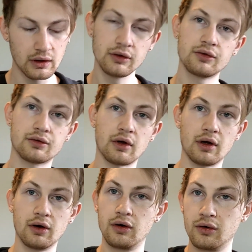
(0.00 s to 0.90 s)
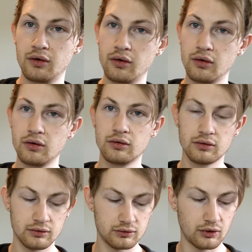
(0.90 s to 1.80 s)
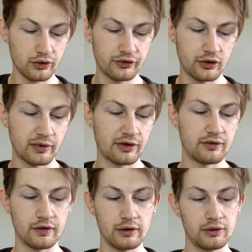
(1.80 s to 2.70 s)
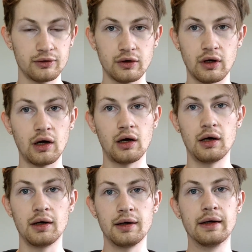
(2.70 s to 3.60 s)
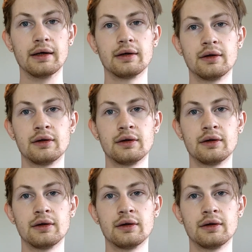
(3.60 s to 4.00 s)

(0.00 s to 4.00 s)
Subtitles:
So also with the volute, I